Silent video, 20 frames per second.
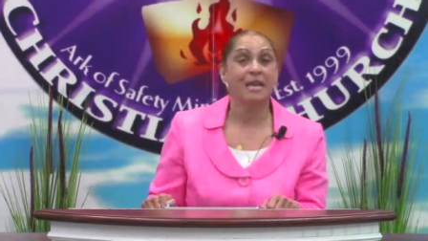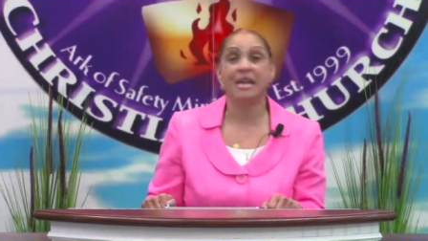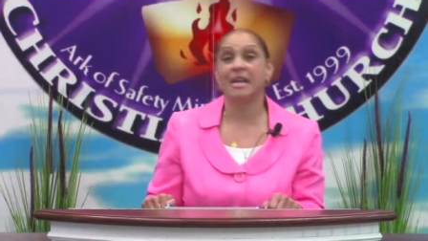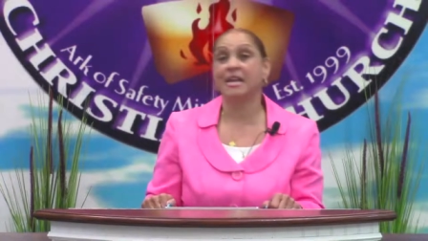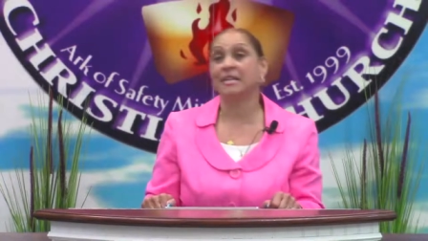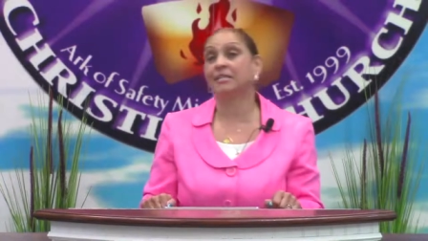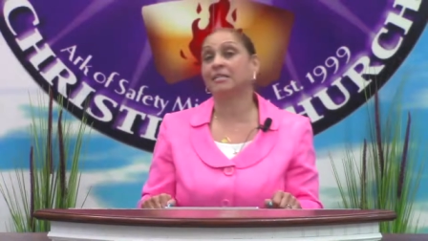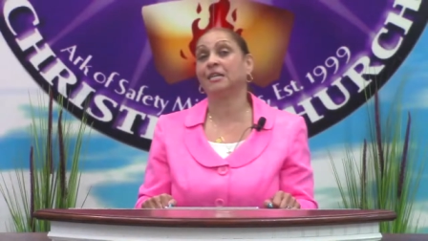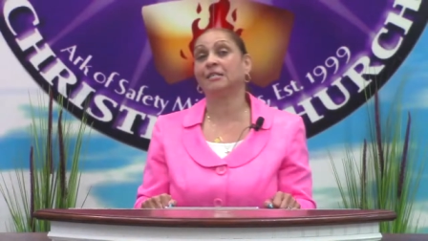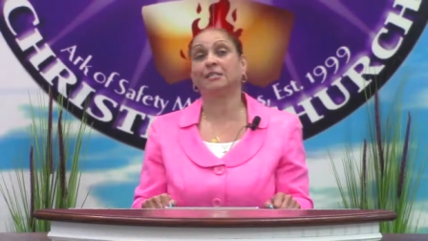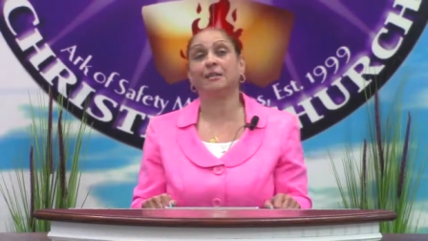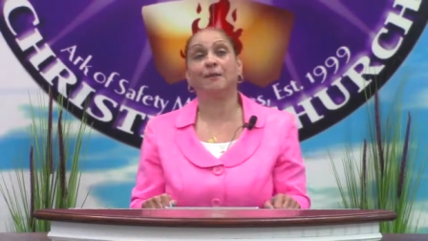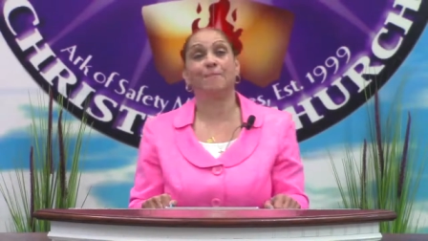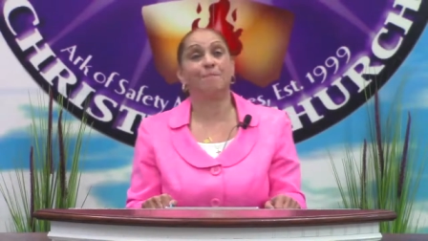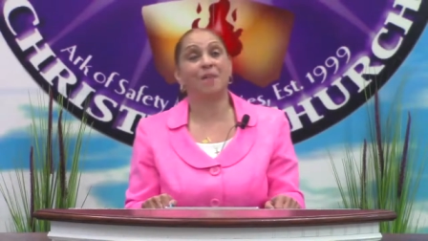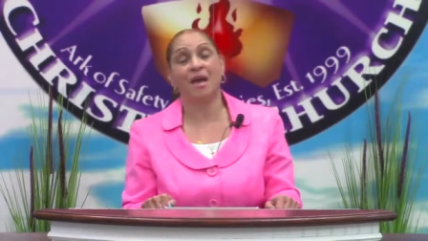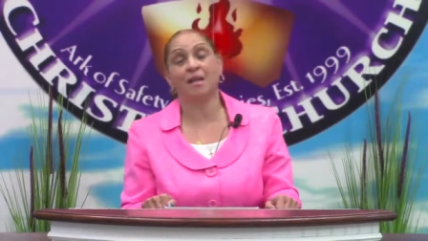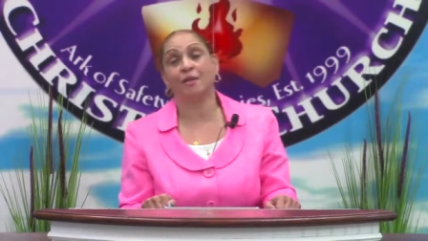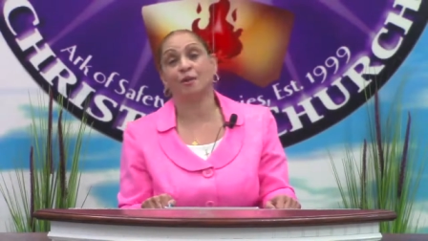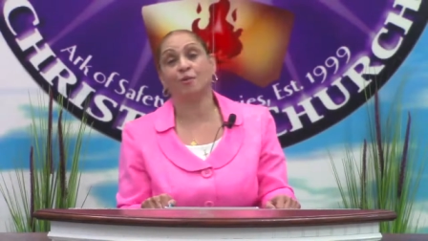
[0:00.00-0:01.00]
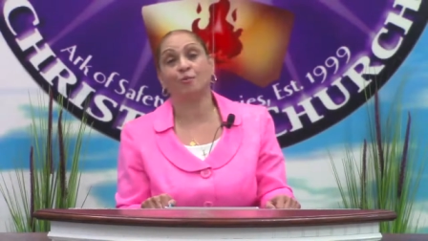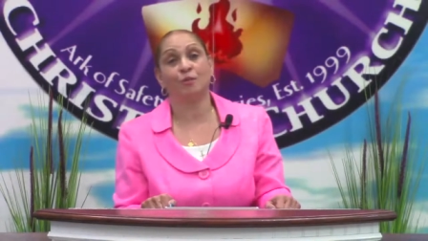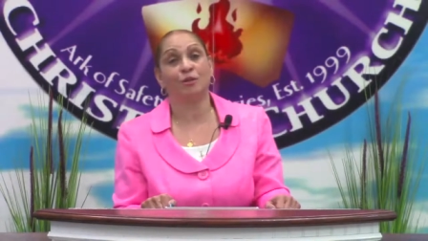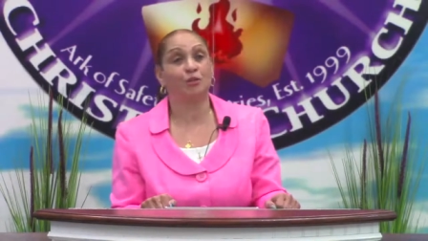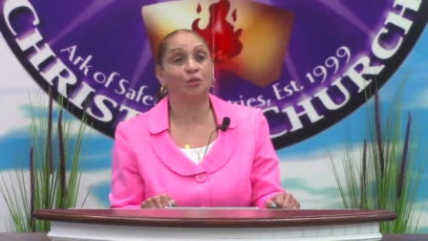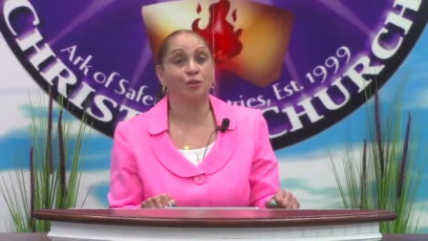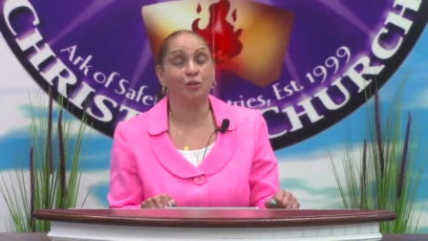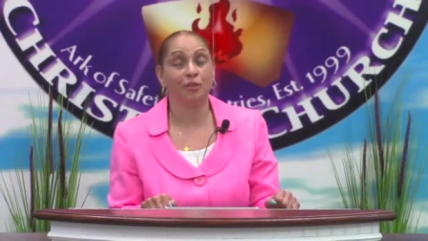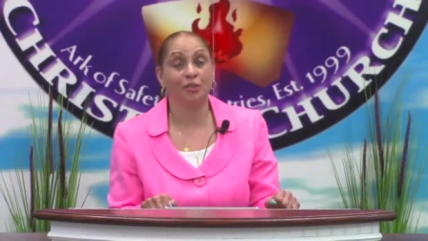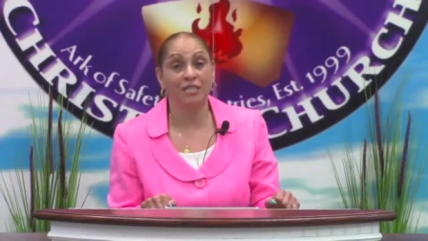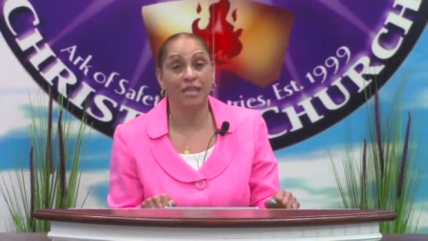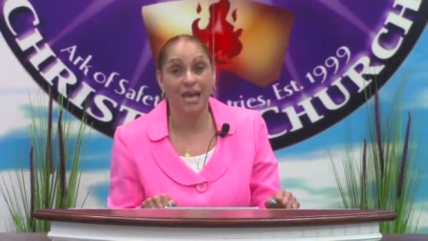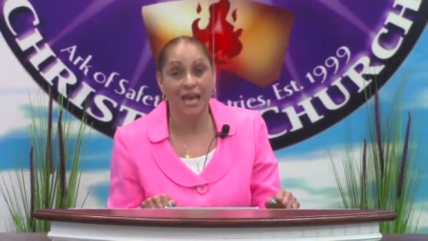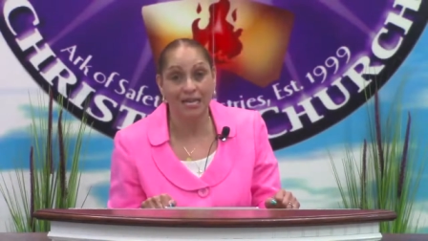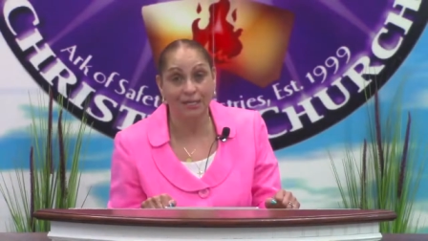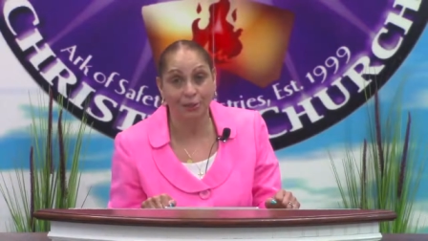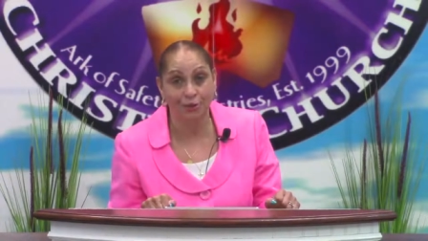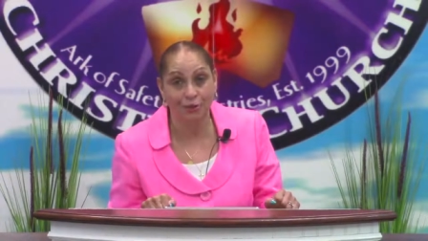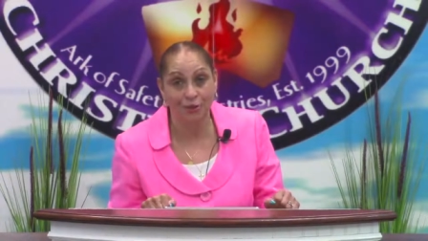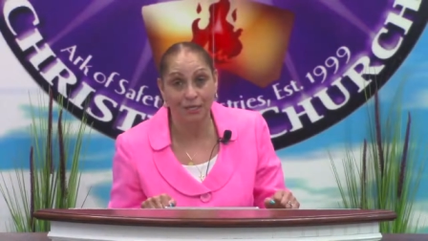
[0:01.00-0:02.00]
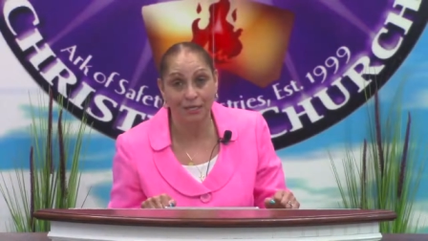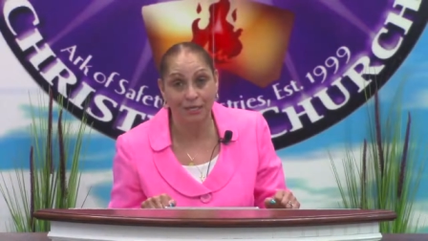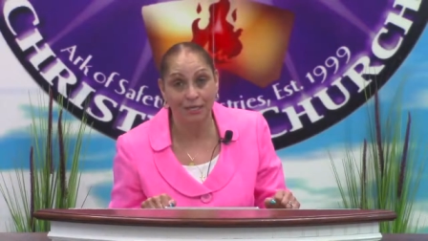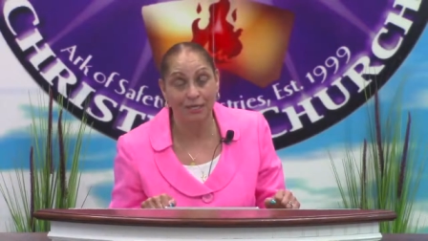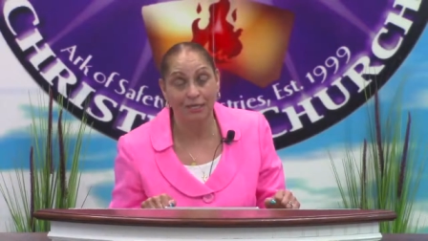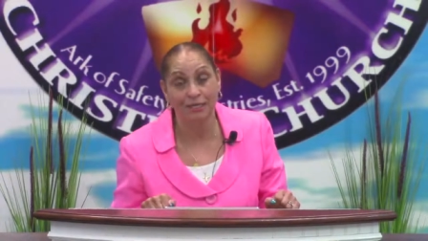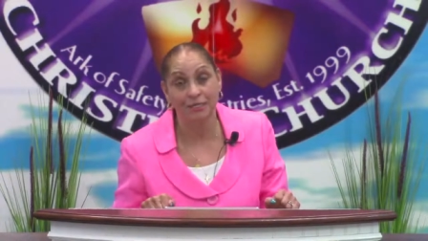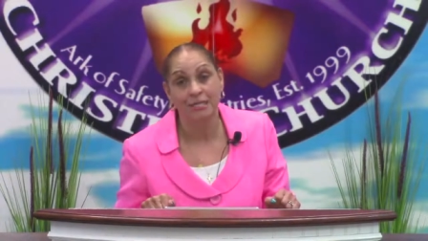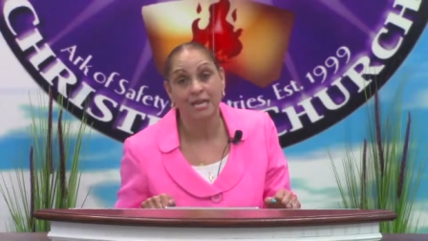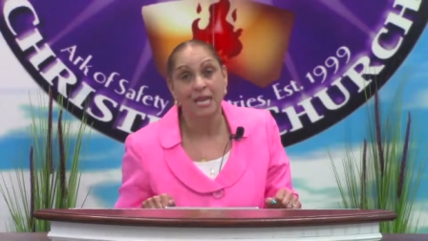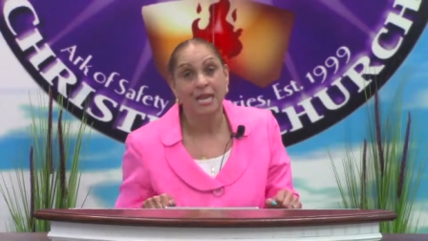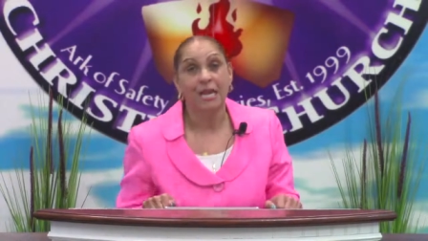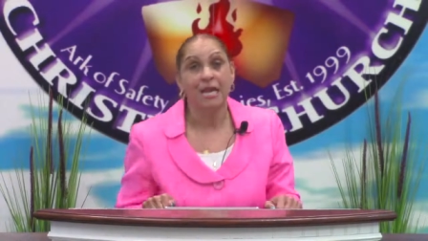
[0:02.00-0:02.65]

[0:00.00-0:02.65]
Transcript: It doesn't matter what your title is.